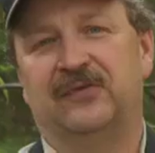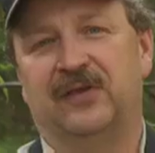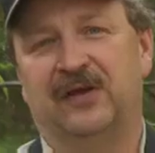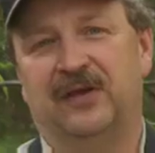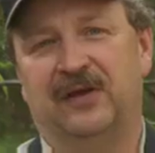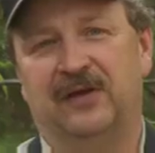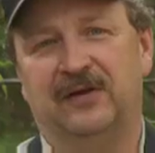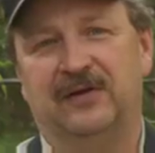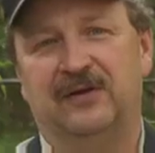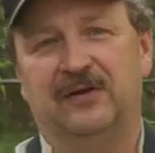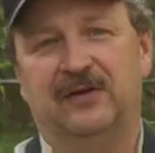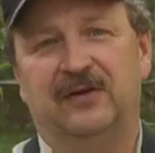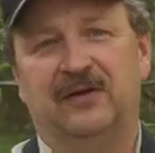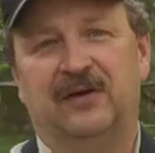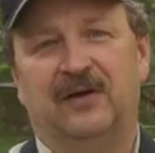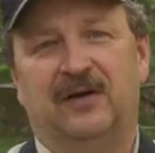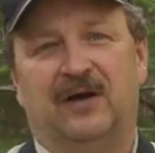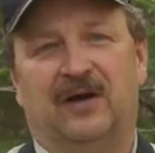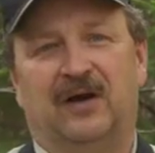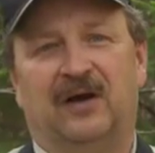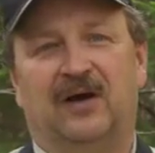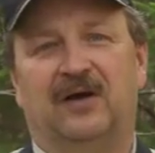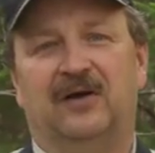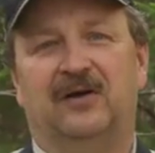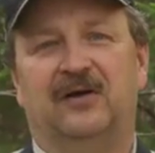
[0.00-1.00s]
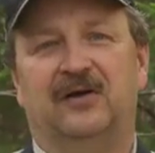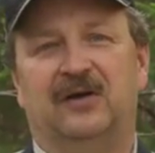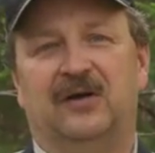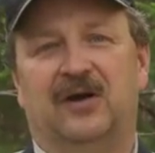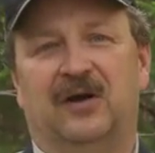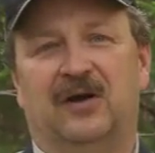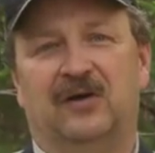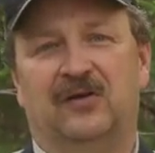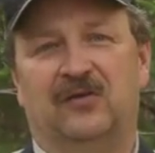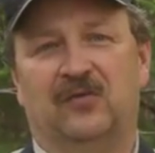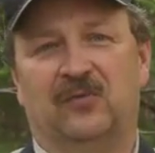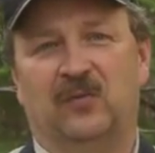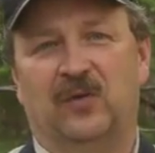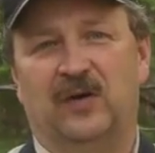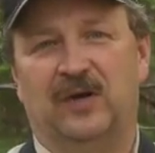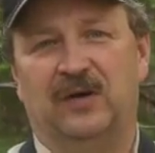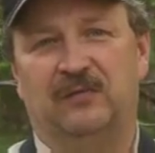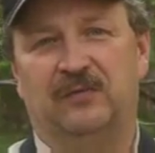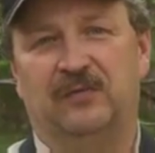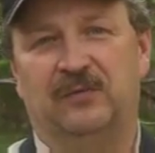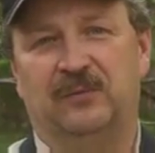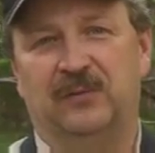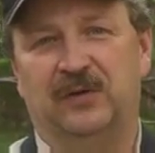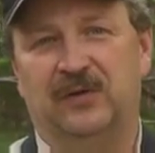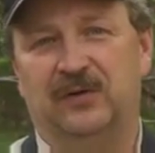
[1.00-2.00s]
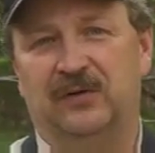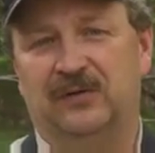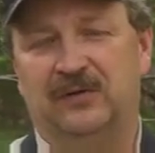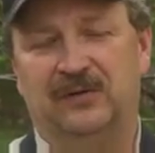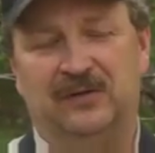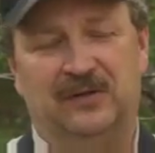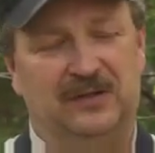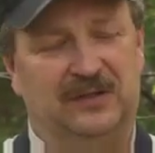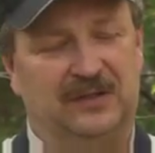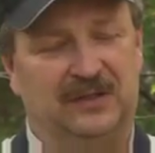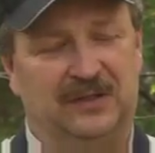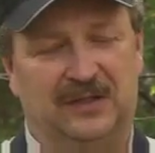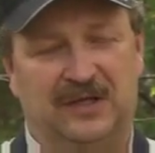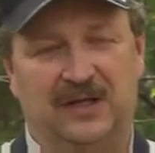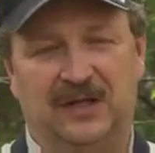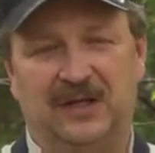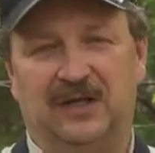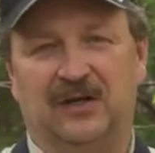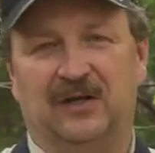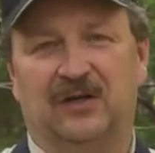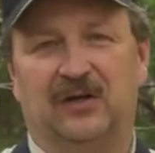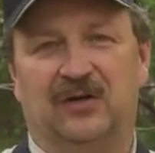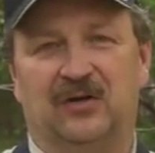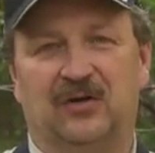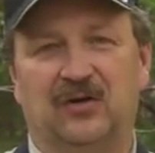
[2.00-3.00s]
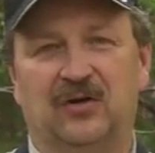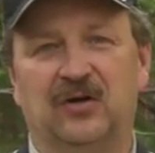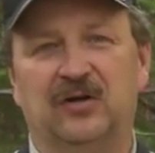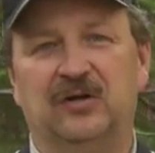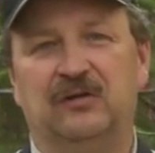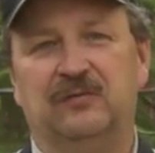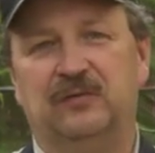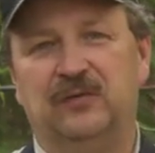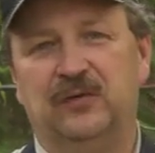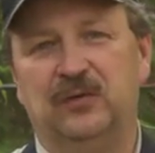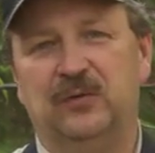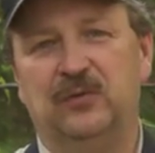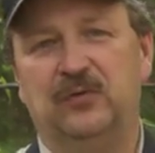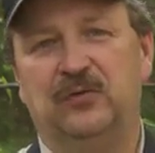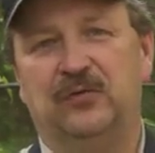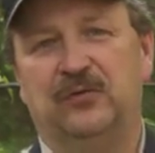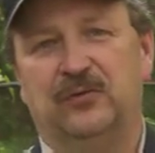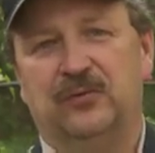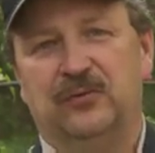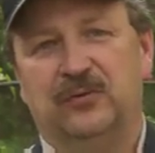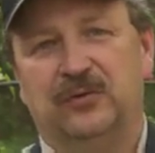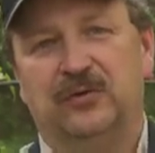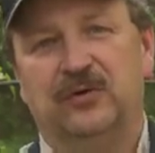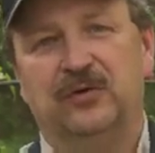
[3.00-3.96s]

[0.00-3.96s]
than 100 yards away from you. Getting a good view through